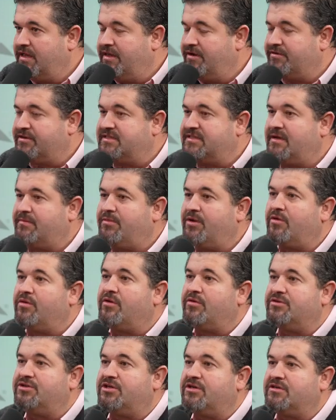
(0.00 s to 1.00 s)
There are some
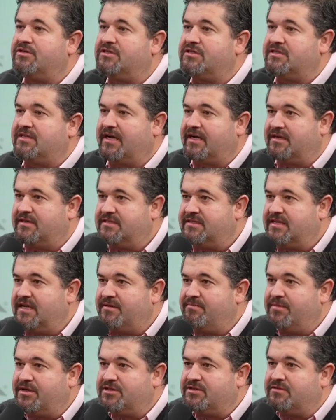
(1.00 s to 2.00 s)
local churches that could
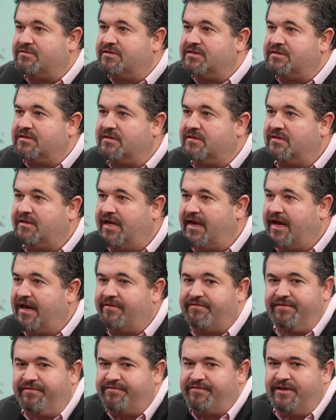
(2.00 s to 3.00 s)
send missionaries. They
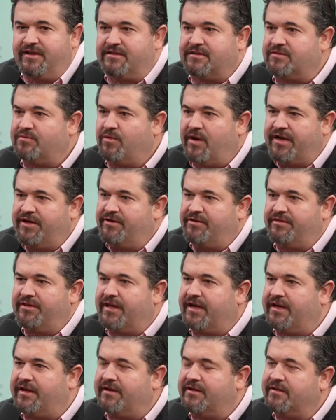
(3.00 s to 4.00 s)
have the funds. Why don't
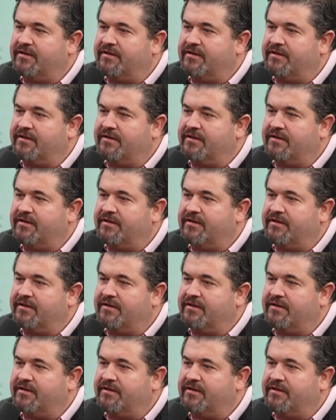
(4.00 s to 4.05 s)
they?